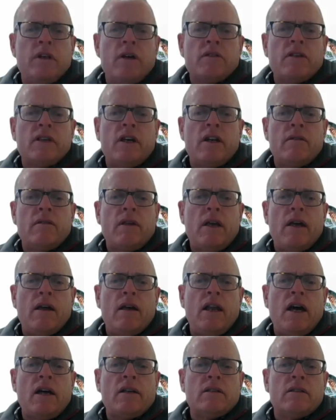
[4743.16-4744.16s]
says that
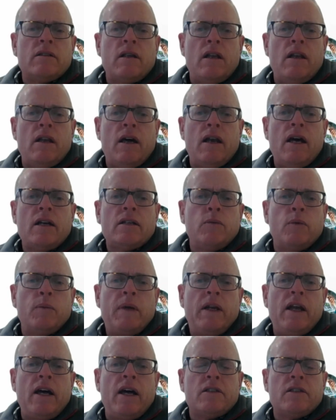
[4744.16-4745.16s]
a lot will
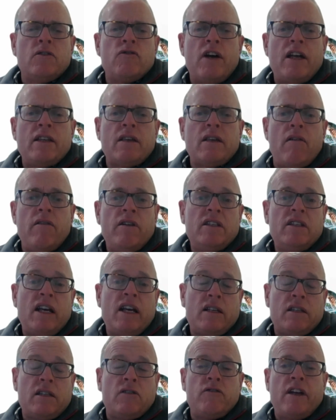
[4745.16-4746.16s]
be lost is
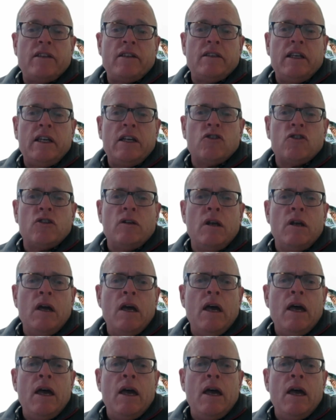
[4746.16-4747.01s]
lost in translation